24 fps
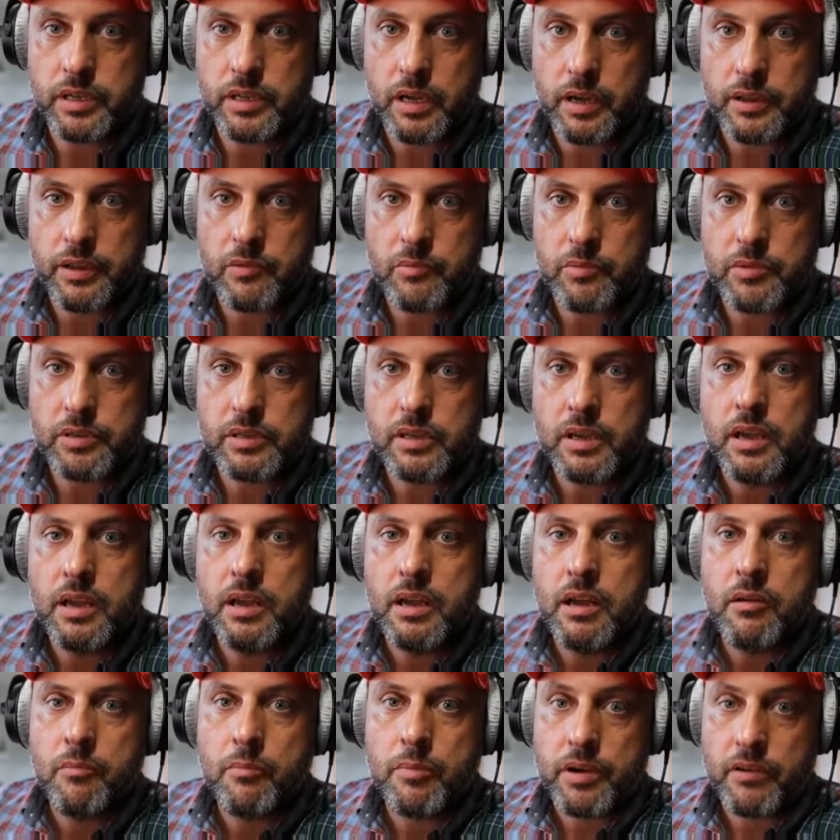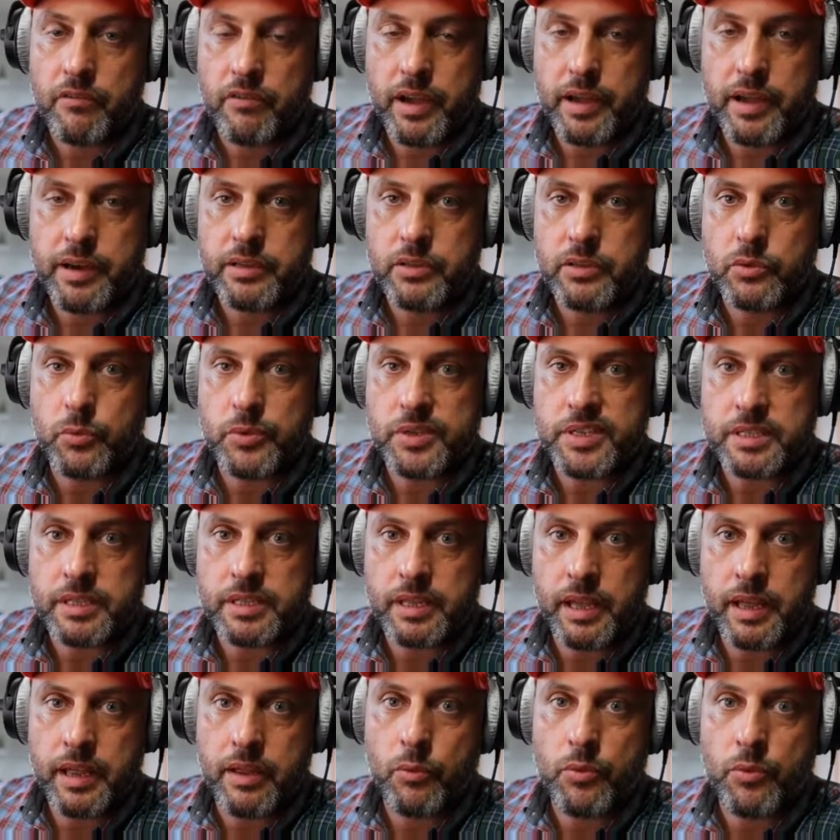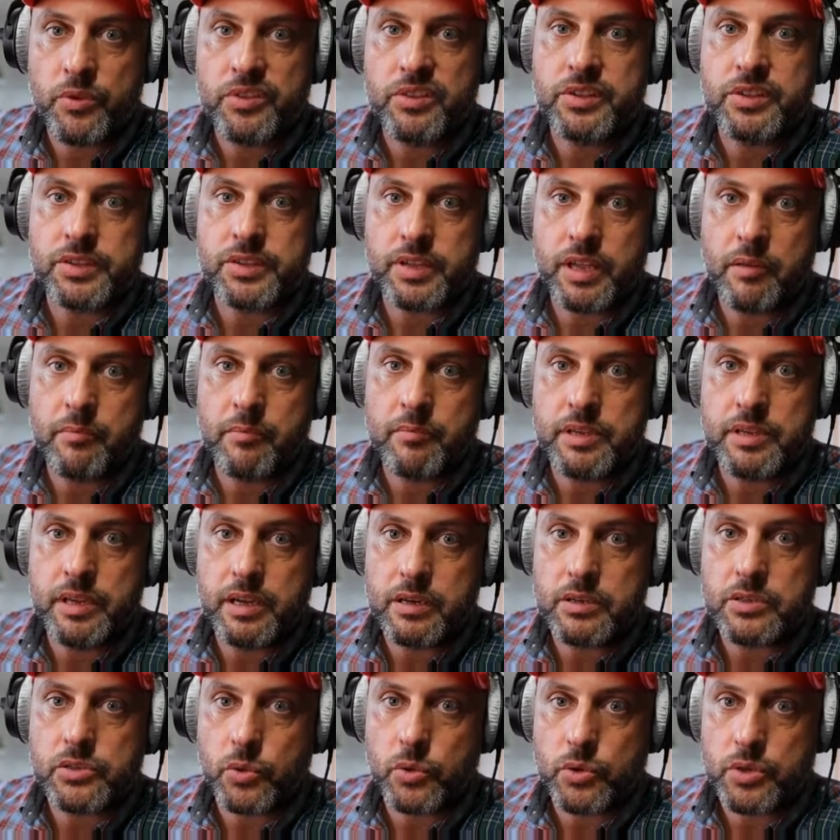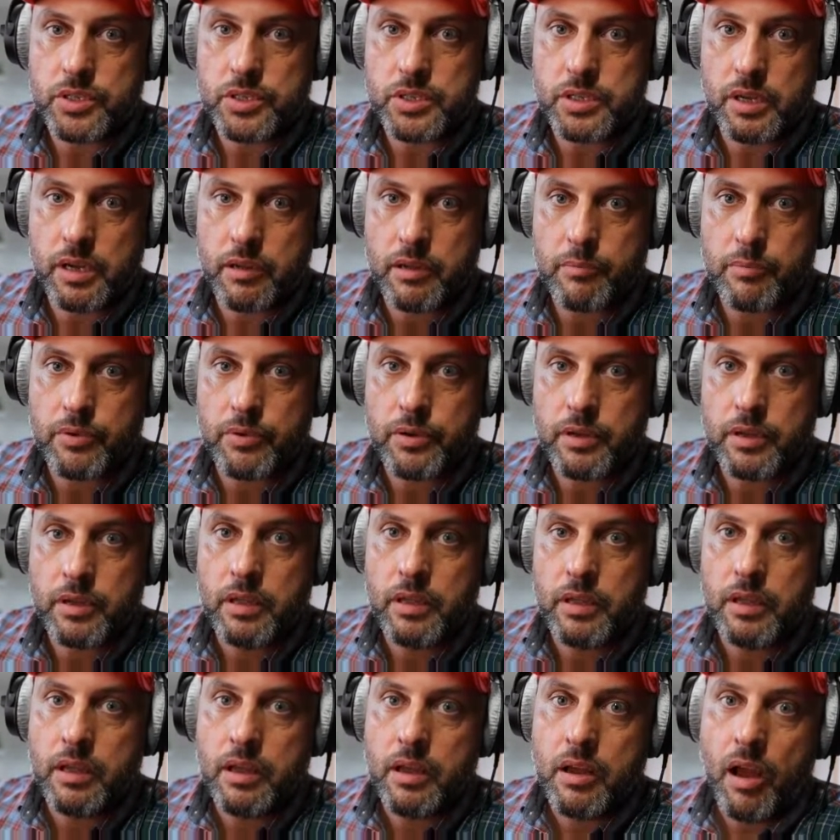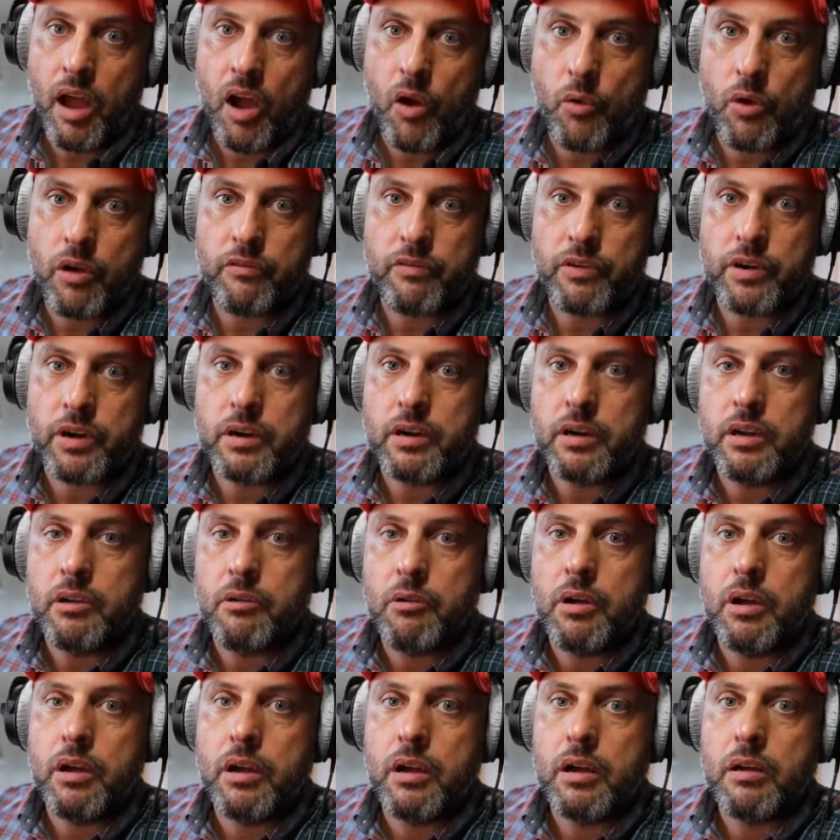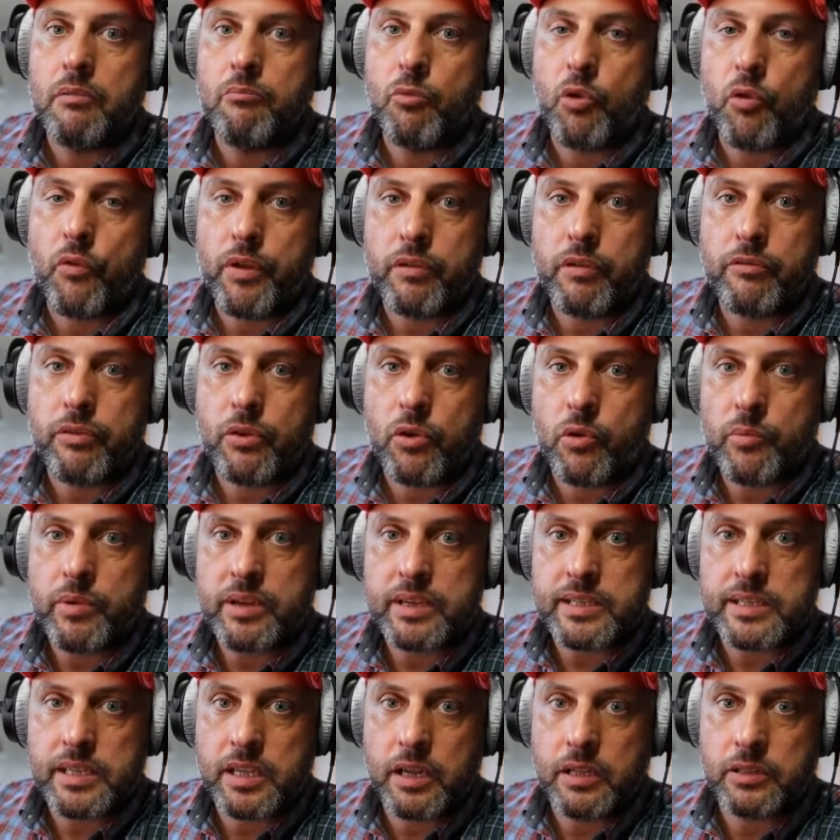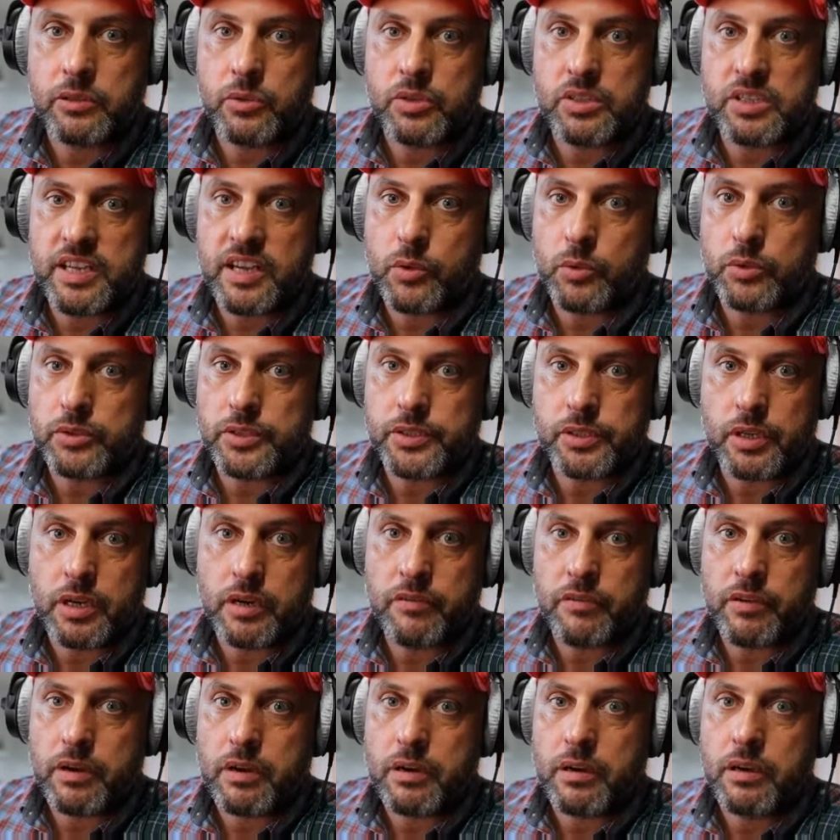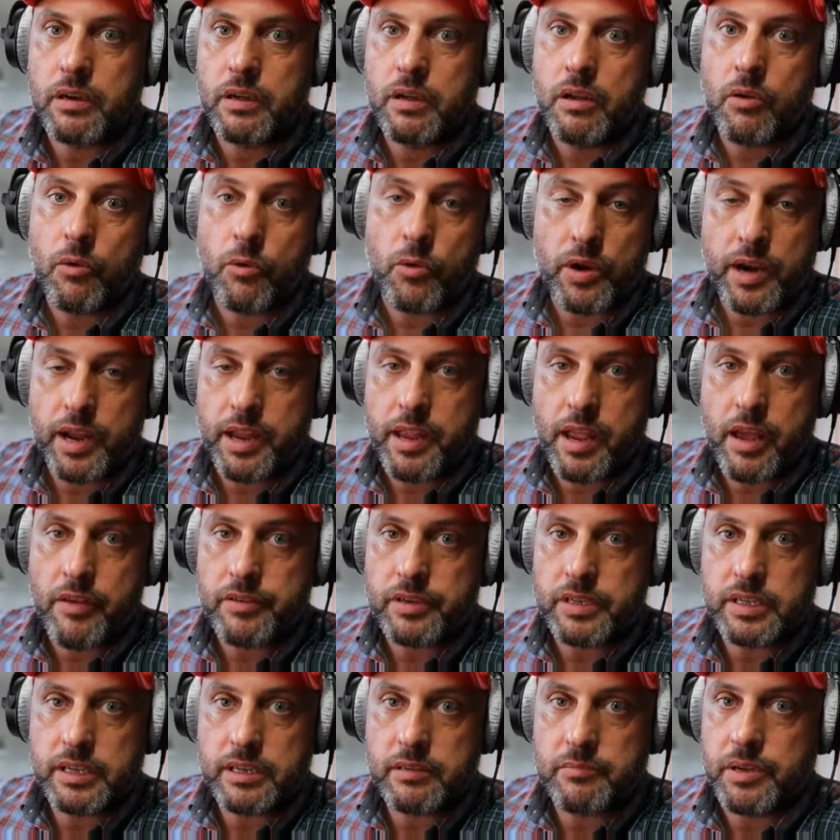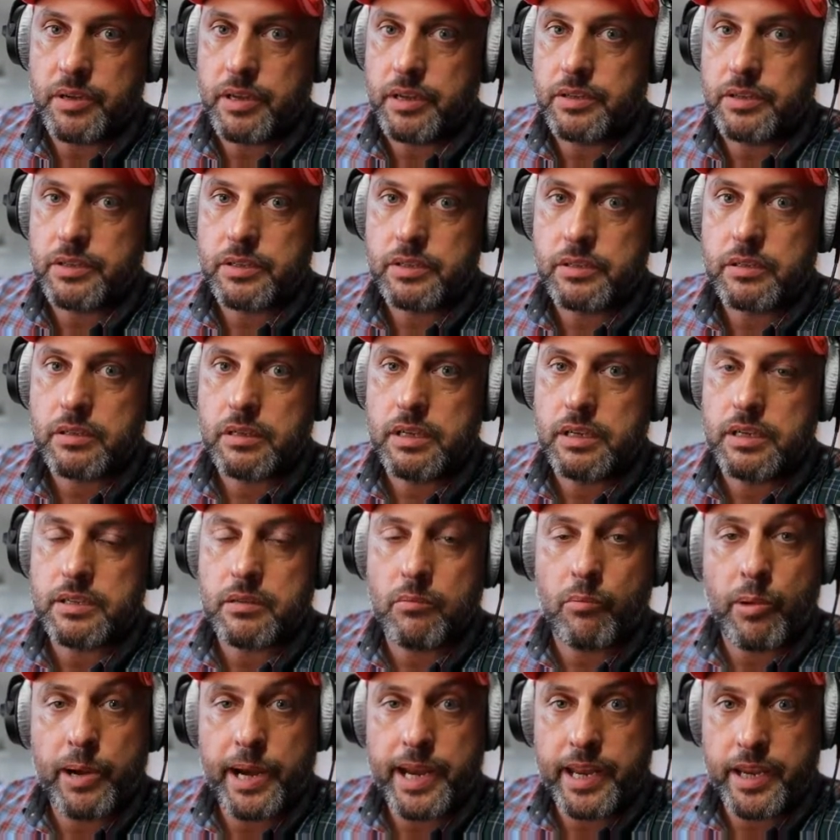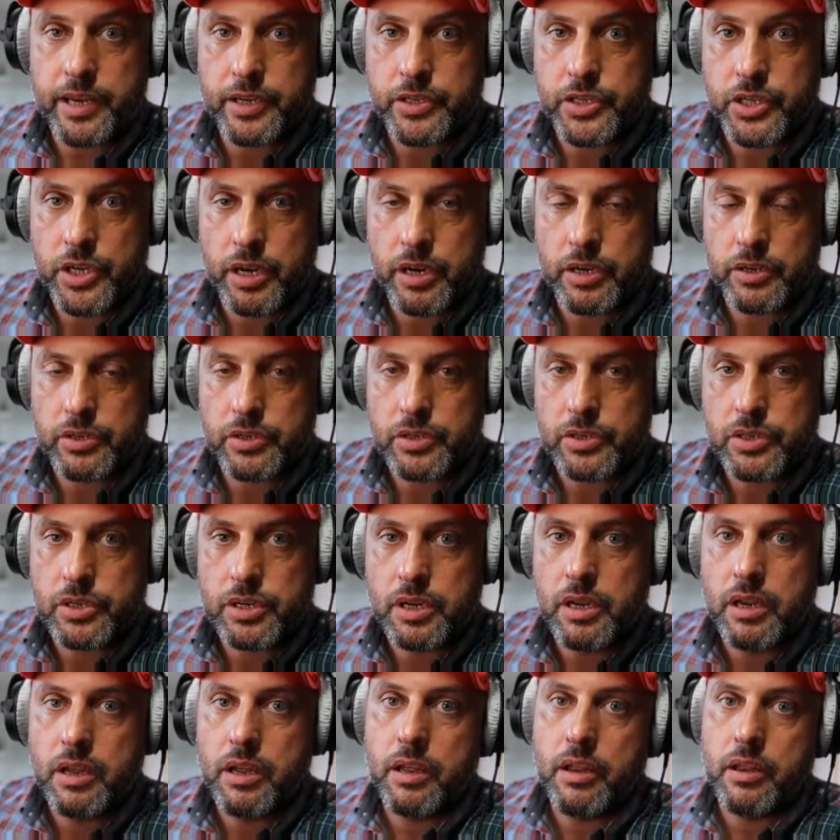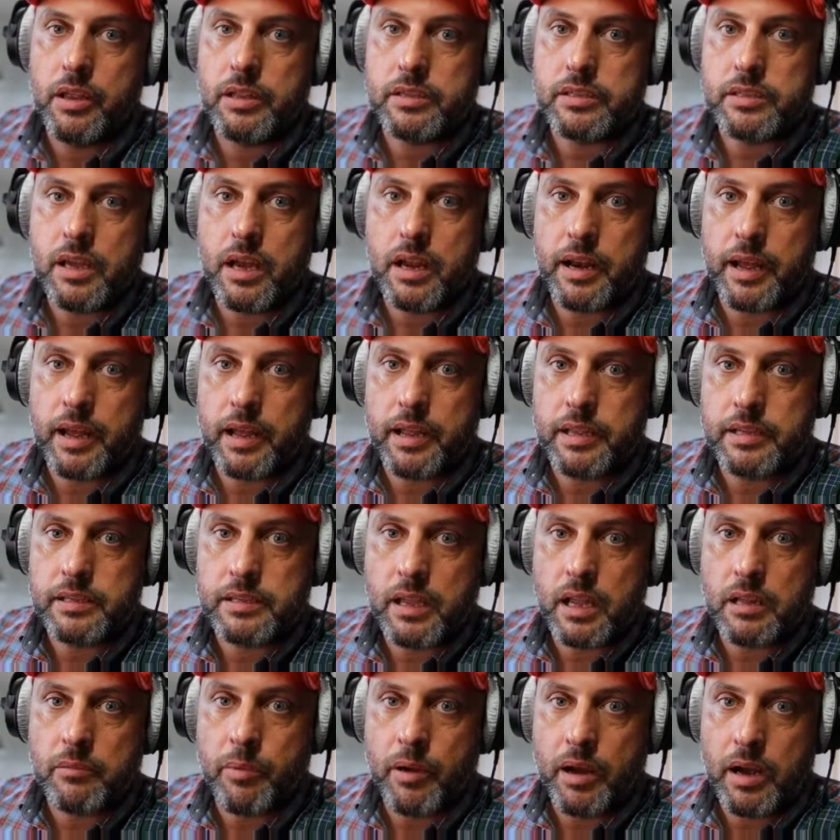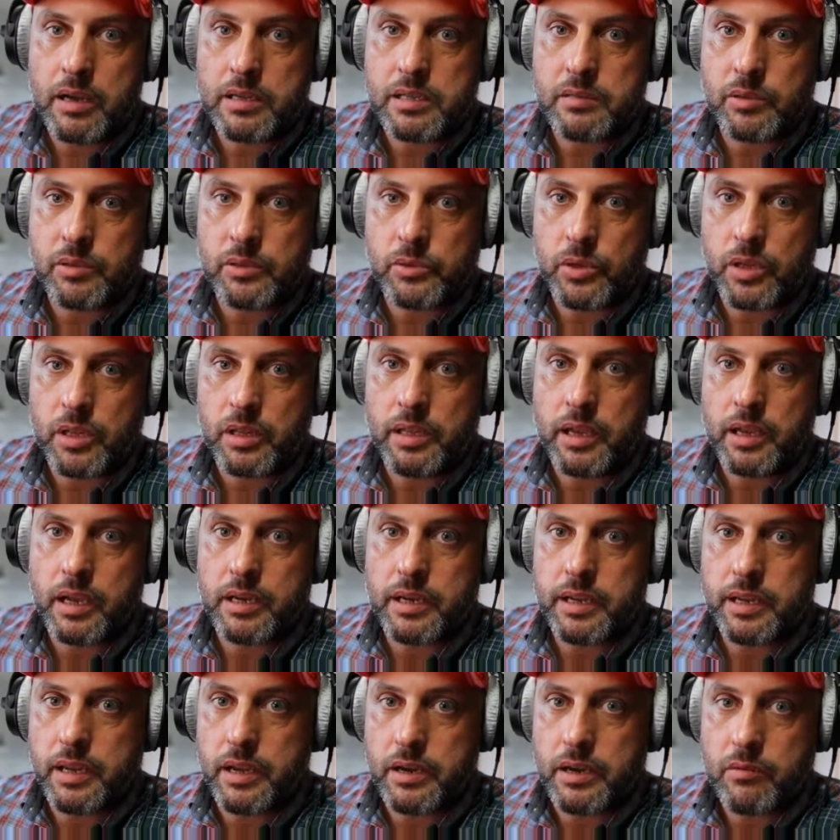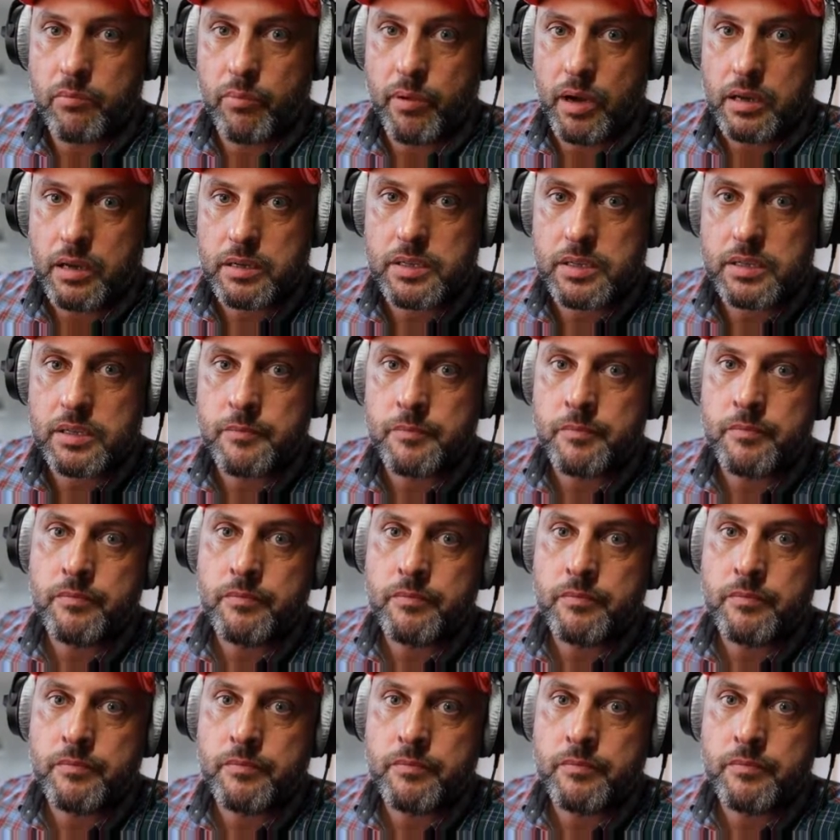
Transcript: document, provided we stay with the same data source type. However, moving from Excel to SQL Server or any other database is a breaking change. It's not possible to click on a gearbox